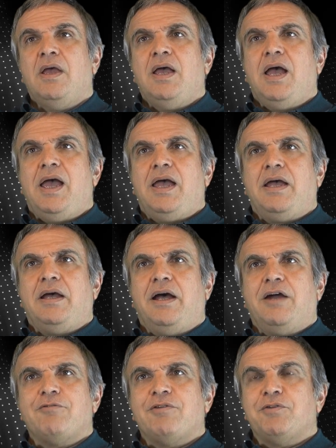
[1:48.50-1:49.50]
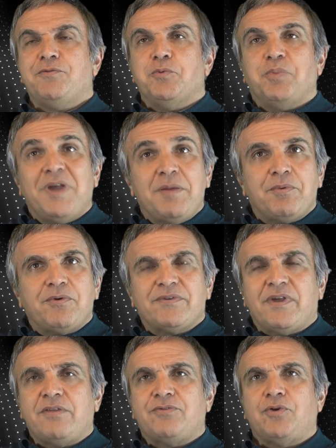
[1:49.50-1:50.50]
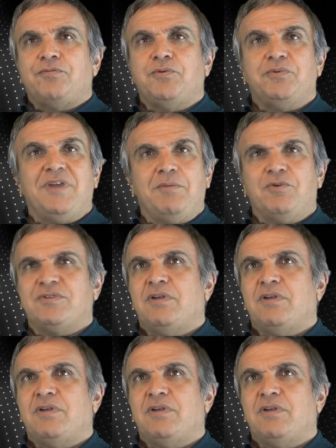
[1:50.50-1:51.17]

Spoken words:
I read a few papers, I saw a few demos.